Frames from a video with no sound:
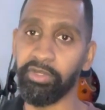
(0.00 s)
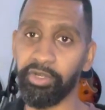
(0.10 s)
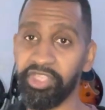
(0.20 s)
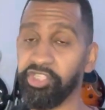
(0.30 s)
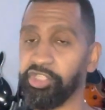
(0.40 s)
or
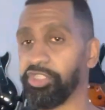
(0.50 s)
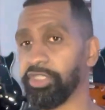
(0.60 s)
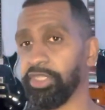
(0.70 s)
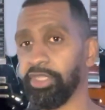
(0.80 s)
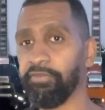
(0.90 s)
E, G,
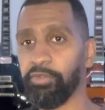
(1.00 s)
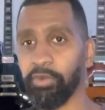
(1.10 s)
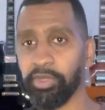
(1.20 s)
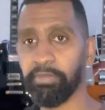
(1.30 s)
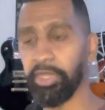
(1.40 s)
C, if you
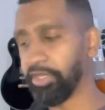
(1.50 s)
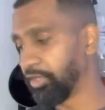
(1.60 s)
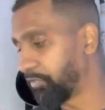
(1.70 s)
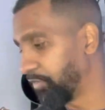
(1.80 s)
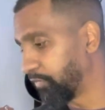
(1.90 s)
want to play a
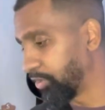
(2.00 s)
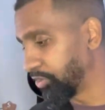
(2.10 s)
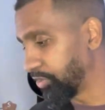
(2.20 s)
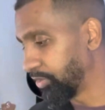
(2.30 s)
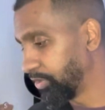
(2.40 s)
different
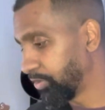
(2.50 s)
version,